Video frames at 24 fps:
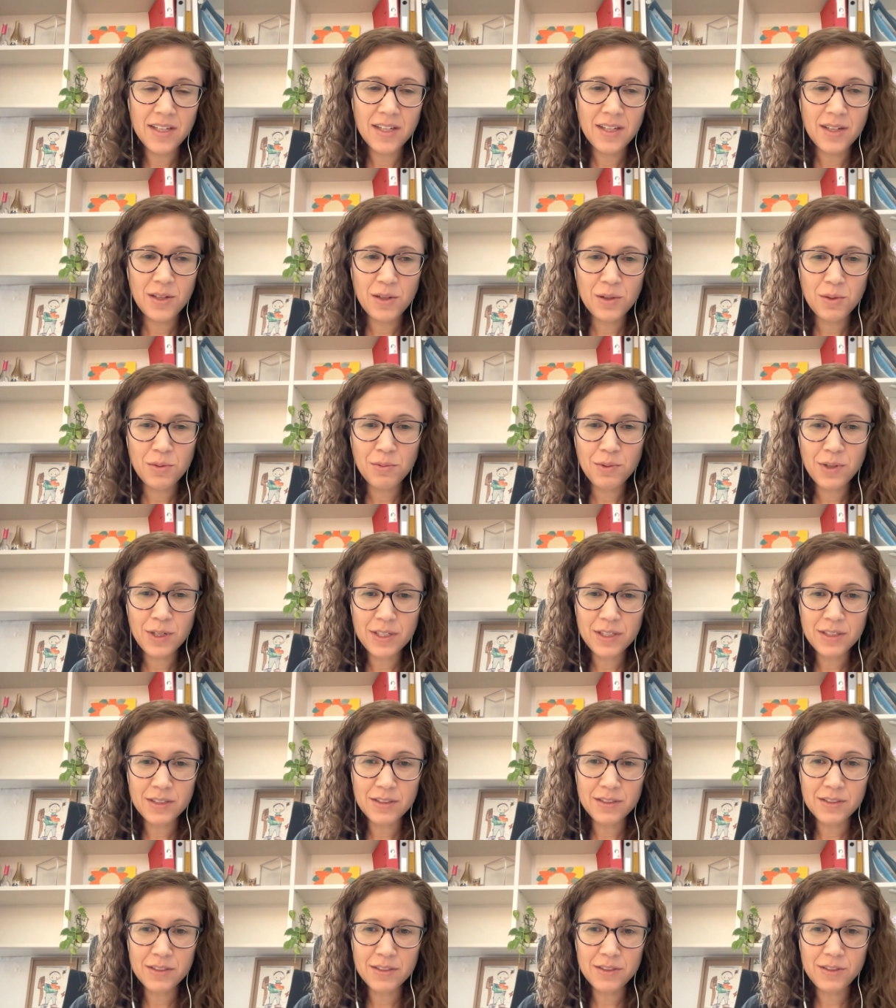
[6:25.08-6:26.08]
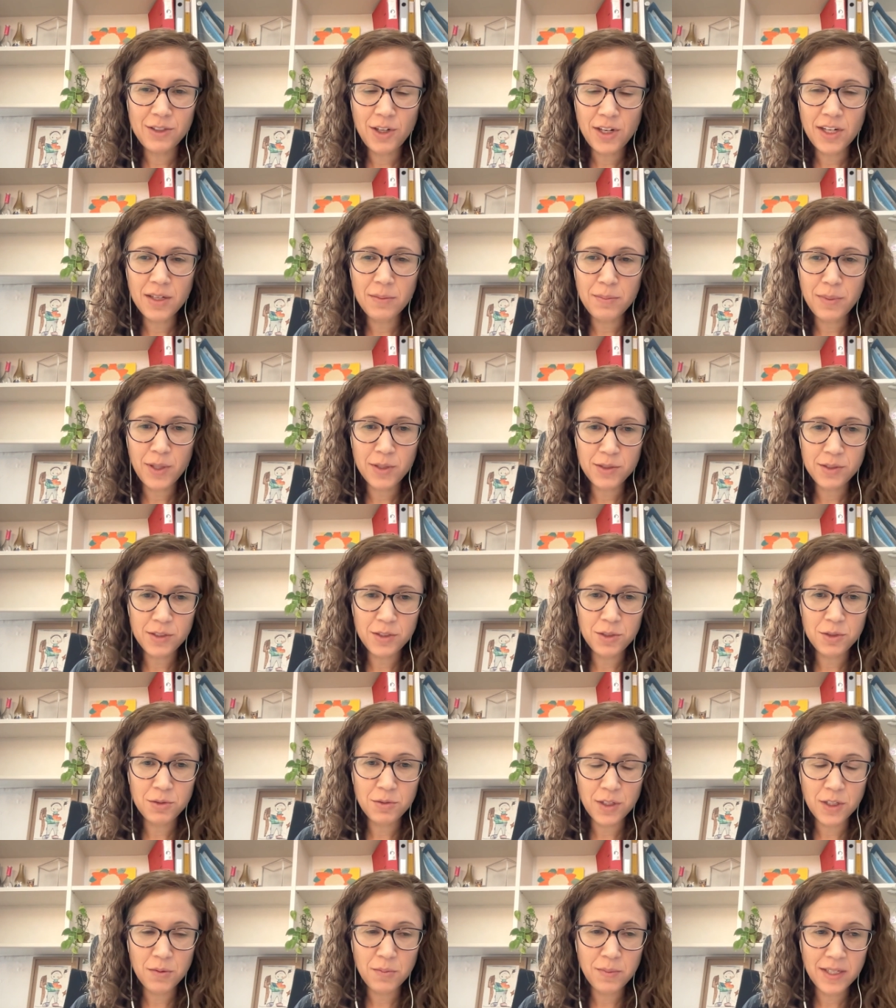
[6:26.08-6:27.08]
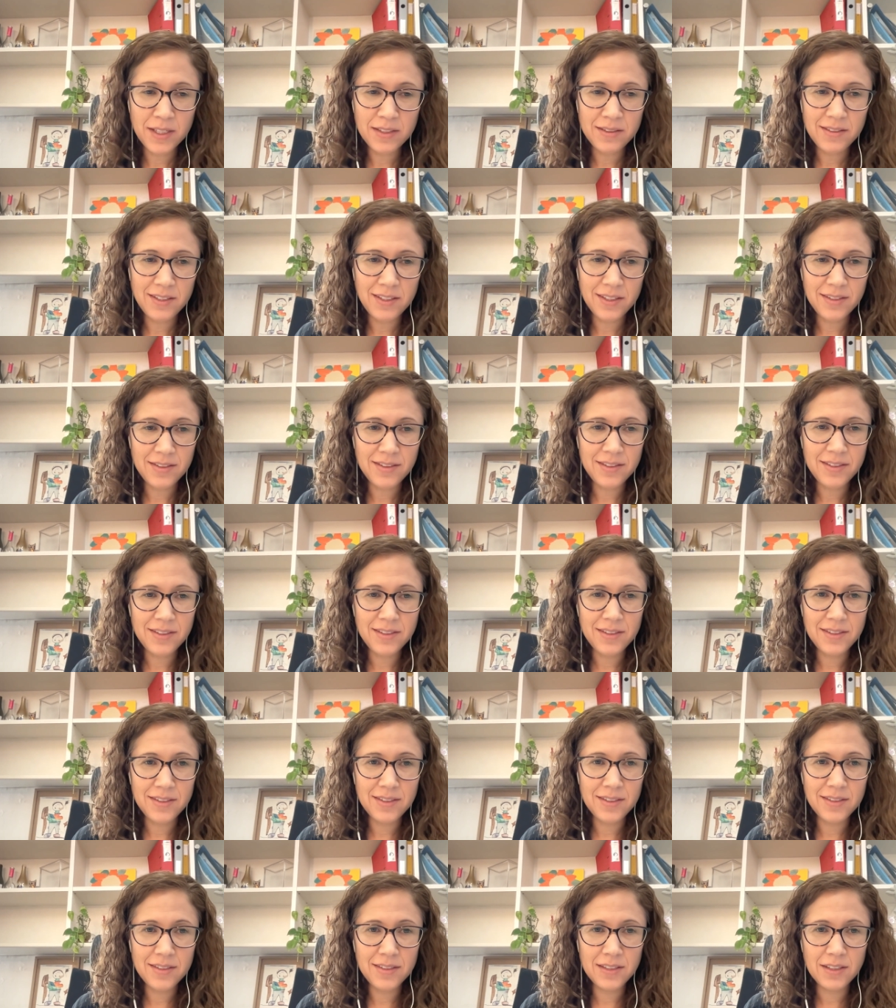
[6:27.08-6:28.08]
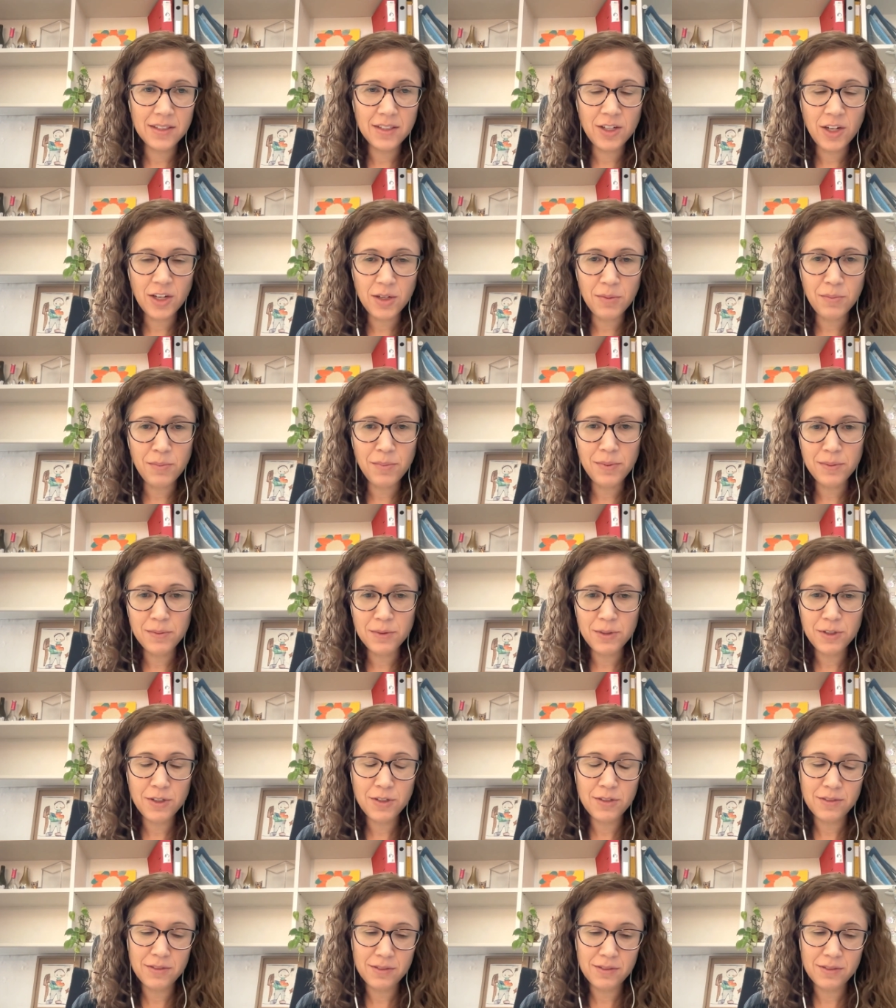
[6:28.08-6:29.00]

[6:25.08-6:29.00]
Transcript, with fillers: We're talking about a treatment that's gonna be